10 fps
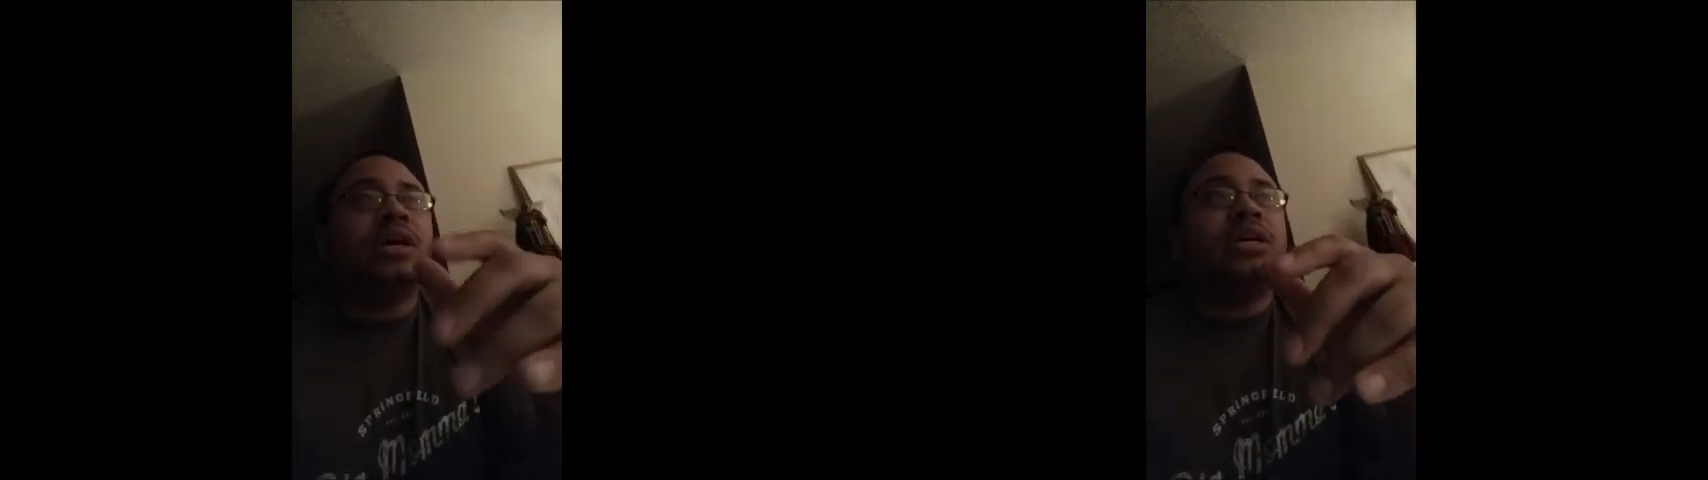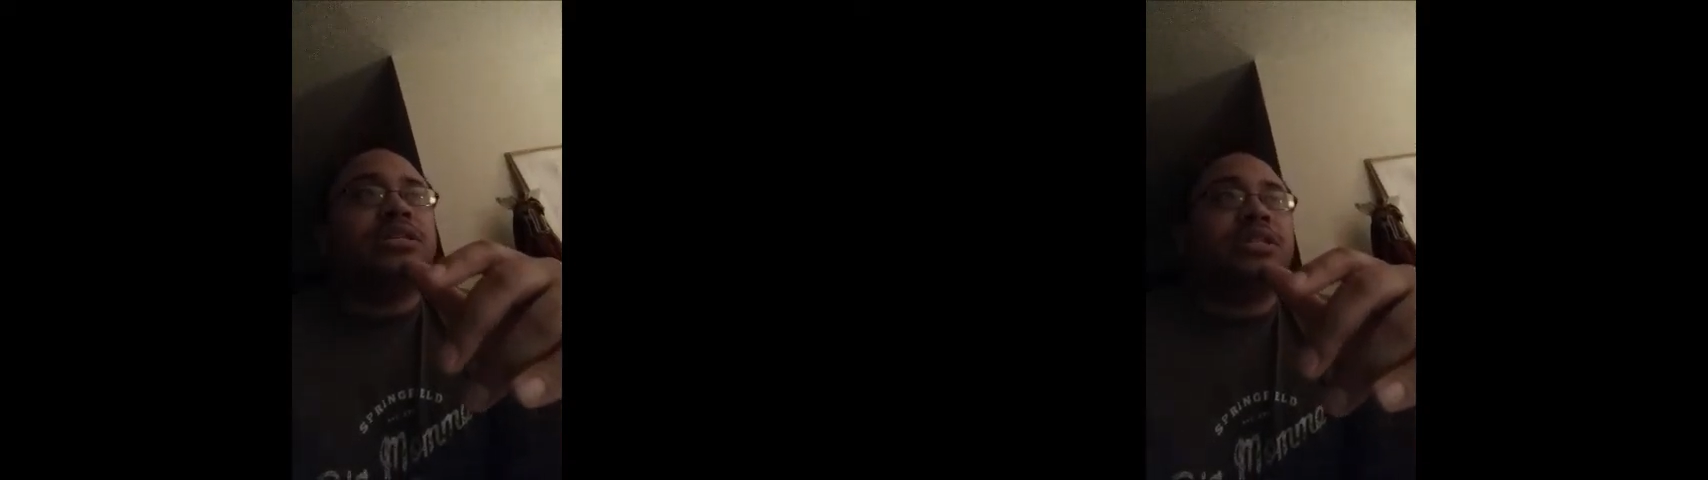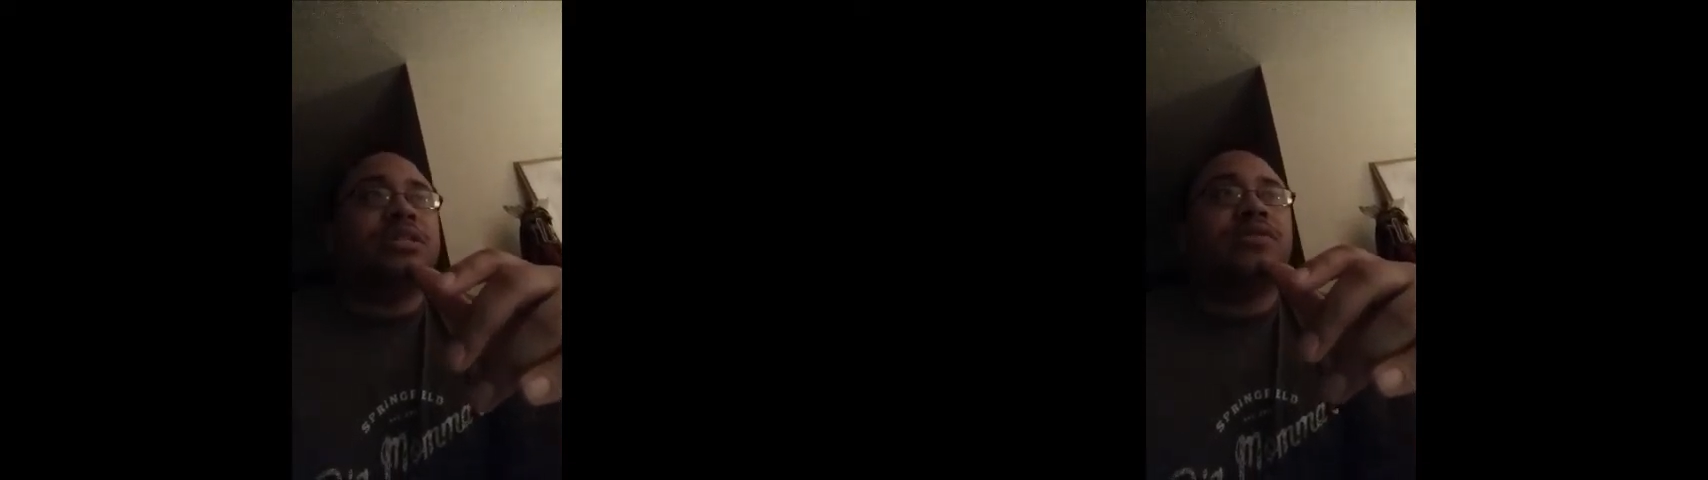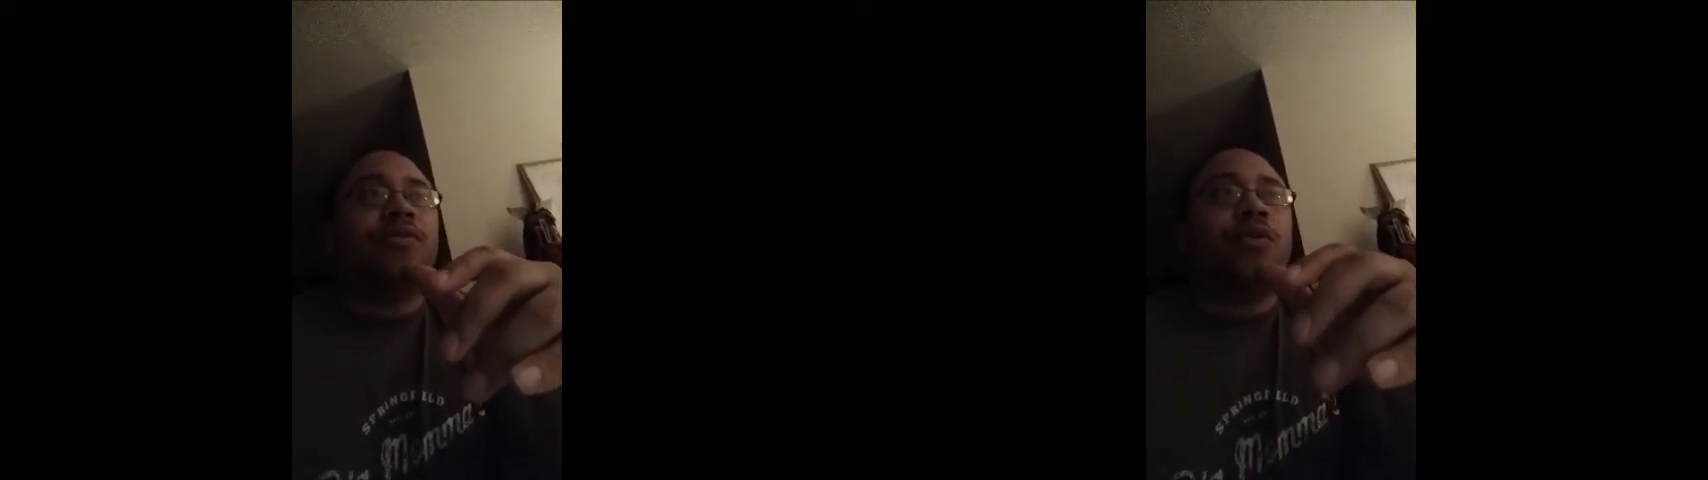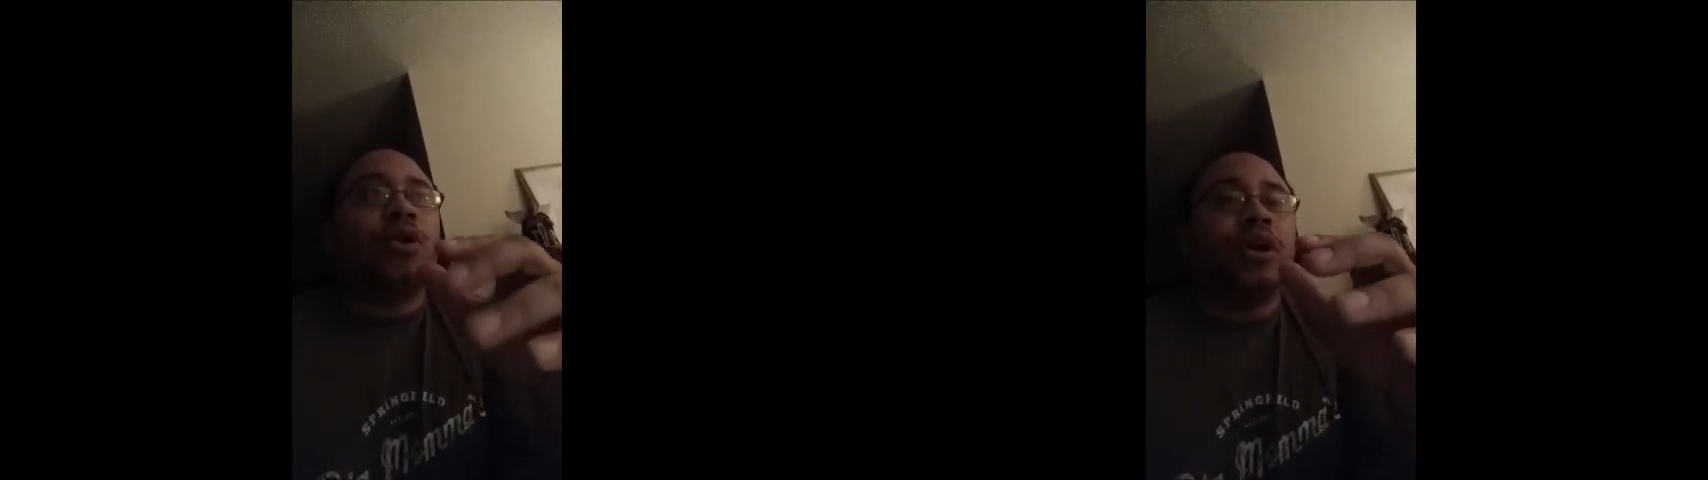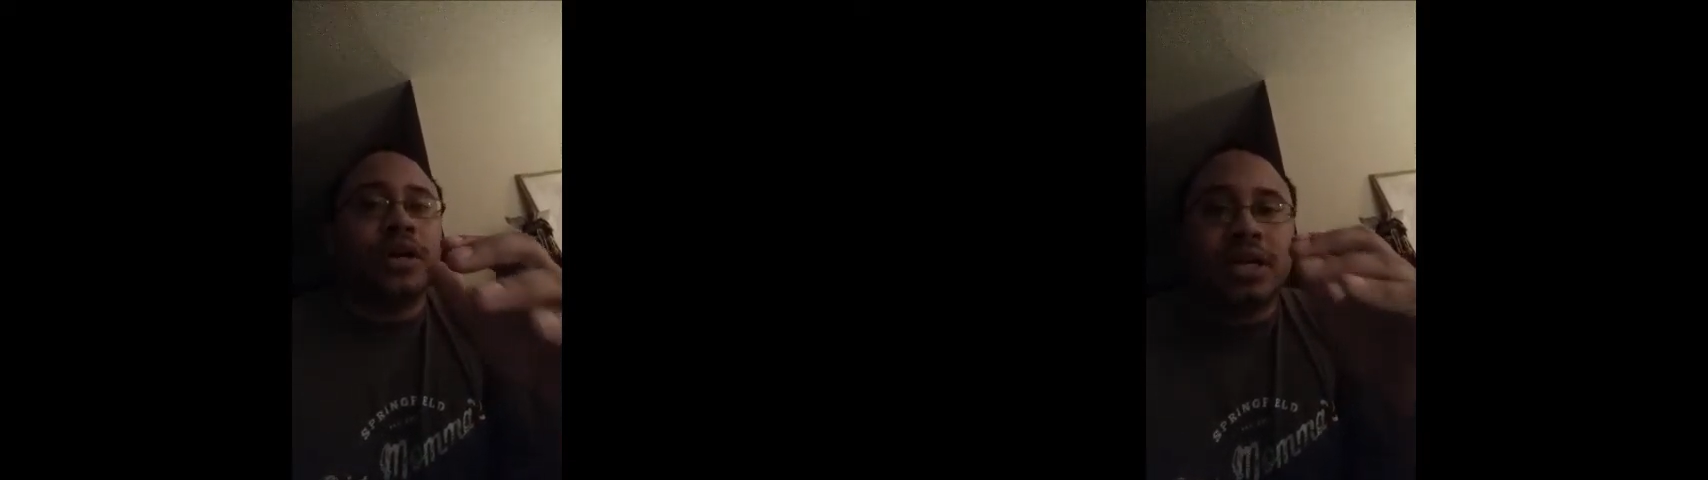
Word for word: Is this for